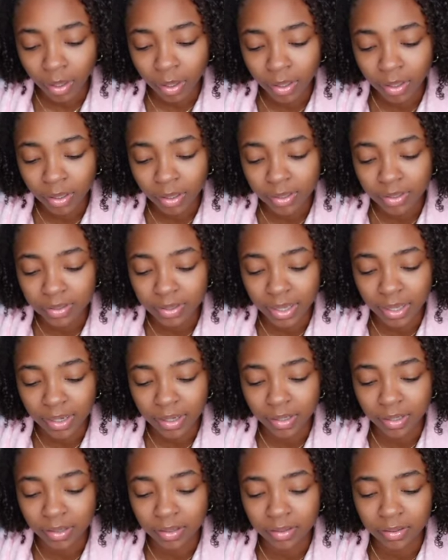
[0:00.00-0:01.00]
And then
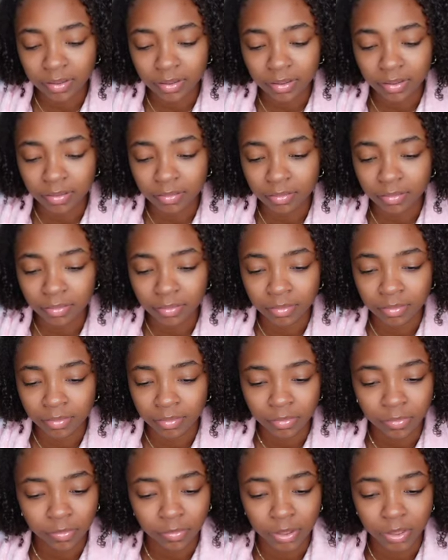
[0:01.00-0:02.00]
settings,
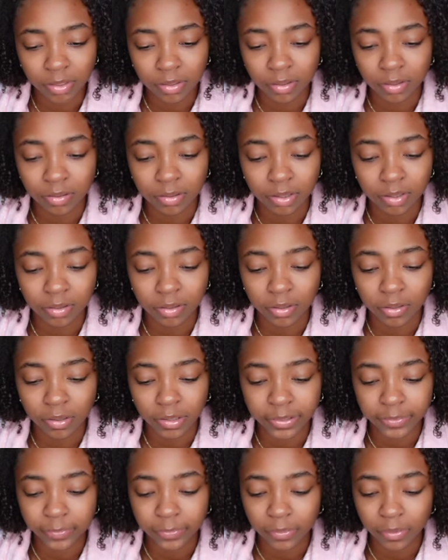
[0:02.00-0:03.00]
really don't need to go
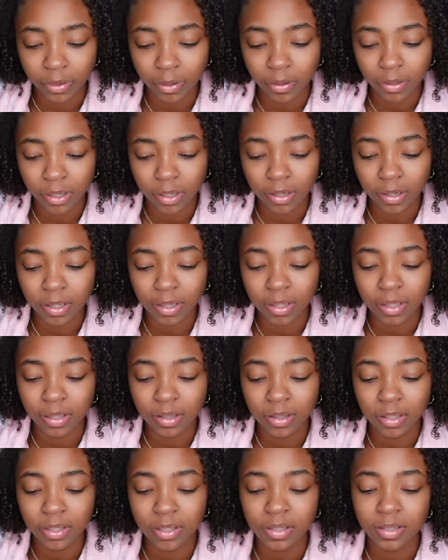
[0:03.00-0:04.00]
even on there. And
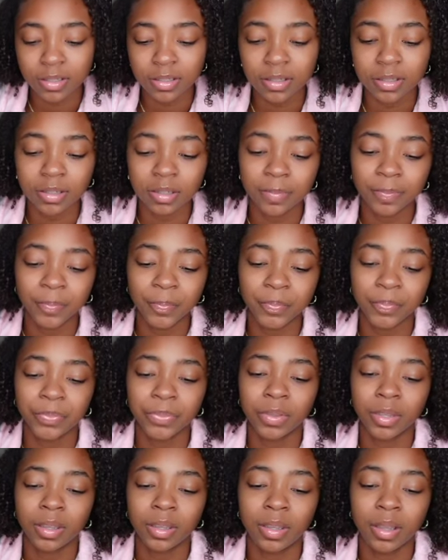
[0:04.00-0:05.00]
then this
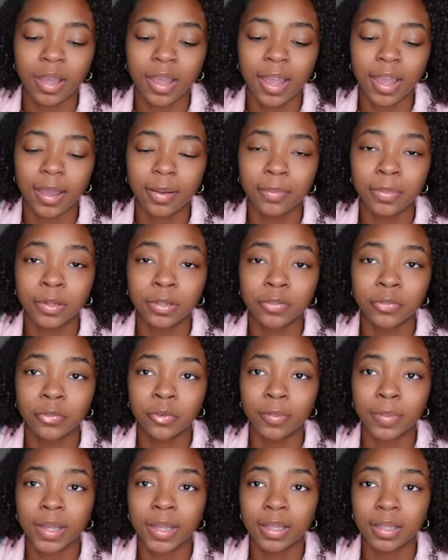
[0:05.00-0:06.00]
app is
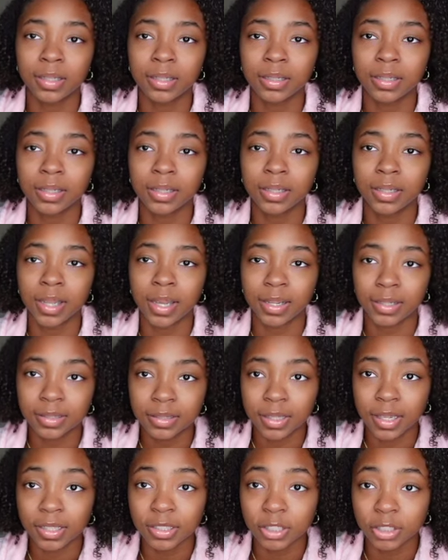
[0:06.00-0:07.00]
for my LED
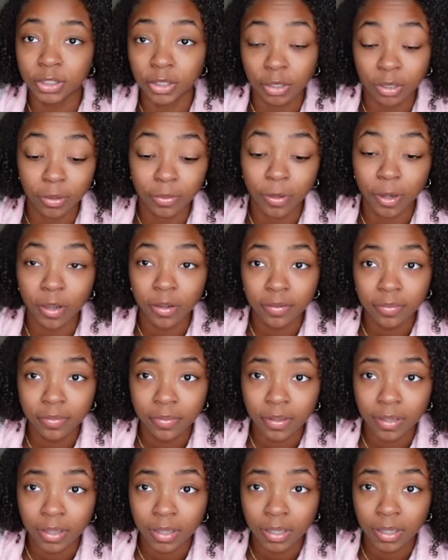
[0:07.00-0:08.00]
lights. See, I just turned them off
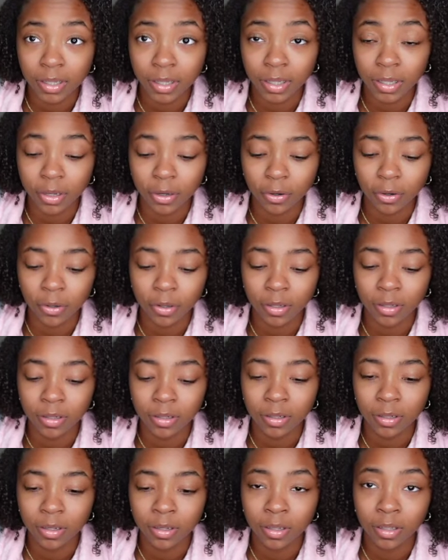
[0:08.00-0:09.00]
and now they're on.
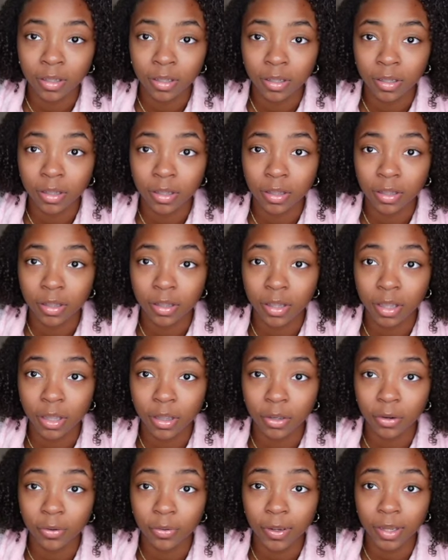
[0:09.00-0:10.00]
Now
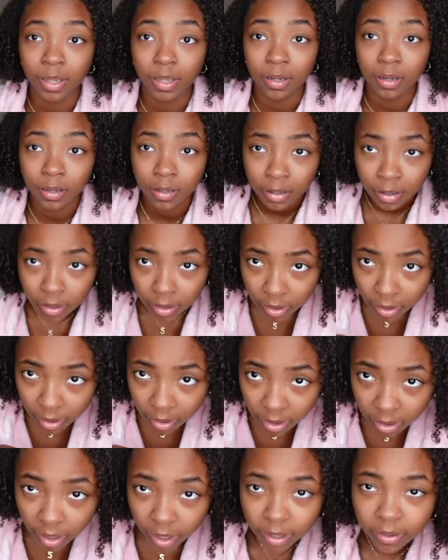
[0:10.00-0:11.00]
they're red.
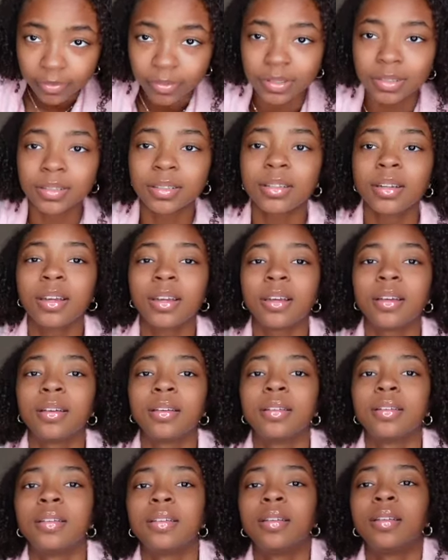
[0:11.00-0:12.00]
Can y'all even see that?
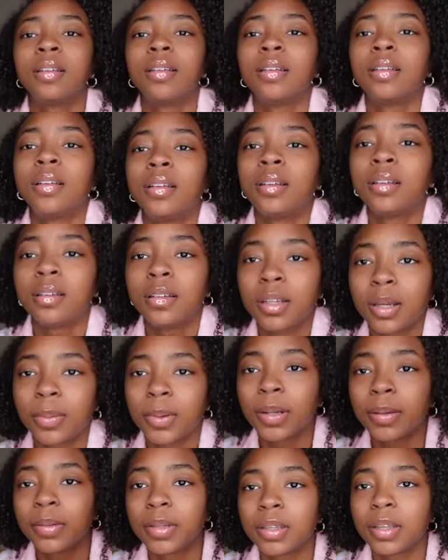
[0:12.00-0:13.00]
Y'all
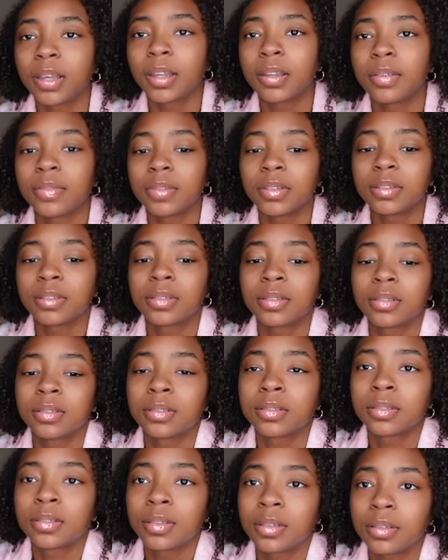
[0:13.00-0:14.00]
probably can't even
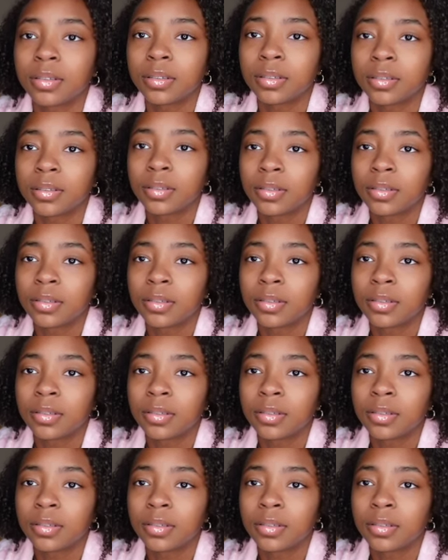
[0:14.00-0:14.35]
see.